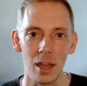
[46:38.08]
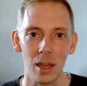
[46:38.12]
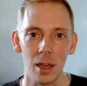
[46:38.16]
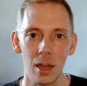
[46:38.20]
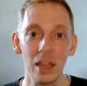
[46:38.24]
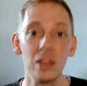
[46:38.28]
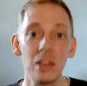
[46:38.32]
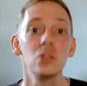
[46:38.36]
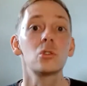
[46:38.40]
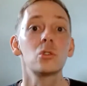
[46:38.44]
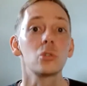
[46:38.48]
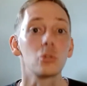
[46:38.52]

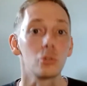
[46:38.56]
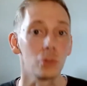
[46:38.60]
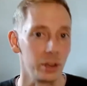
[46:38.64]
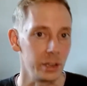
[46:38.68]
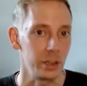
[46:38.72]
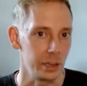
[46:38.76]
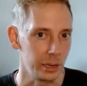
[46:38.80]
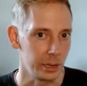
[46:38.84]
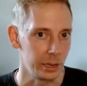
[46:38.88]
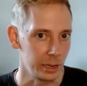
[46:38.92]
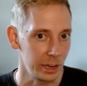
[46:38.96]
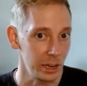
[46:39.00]

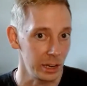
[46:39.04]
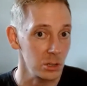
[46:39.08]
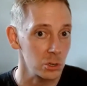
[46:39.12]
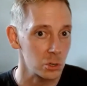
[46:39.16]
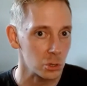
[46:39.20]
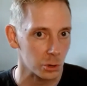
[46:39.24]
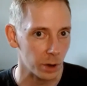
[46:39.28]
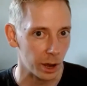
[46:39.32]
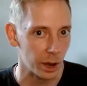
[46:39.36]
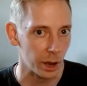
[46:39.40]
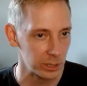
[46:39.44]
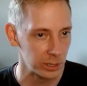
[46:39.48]
intrigue and
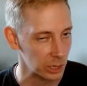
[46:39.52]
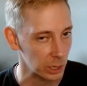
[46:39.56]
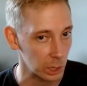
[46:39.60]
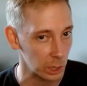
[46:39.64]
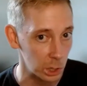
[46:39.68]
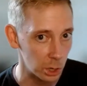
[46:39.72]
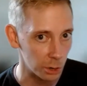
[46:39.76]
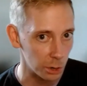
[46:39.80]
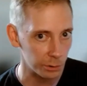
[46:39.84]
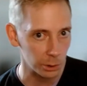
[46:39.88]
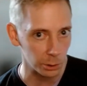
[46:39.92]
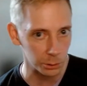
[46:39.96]
interest and
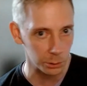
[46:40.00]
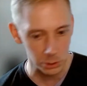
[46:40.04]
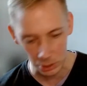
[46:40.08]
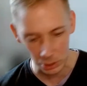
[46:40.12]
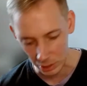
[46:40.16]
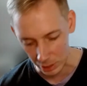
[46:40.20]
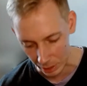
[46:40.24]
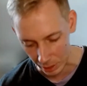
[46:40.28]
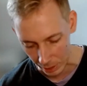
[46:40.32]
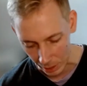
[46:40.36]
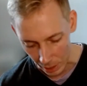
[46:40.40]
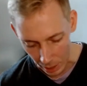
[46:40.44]

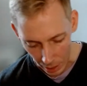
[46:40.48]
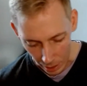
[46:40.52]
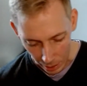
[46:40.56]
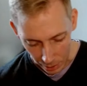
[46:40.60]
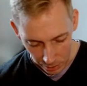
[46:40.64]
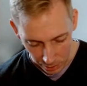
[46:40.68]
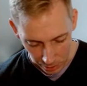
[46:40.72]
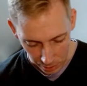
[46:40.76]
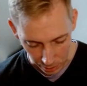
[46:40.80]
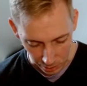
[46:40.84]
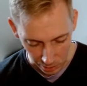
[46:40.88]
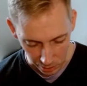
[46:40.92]
curiosity
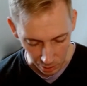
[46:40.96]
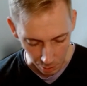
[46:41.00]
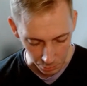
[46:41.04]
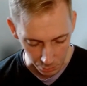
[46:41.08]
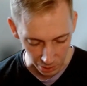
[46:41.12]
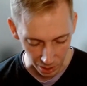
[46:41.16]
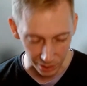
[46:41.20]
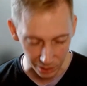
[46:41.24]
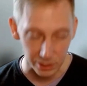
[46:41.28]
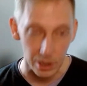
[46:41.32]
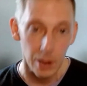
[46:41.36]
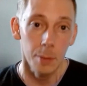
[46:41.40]
to the
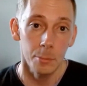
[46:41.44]
subject.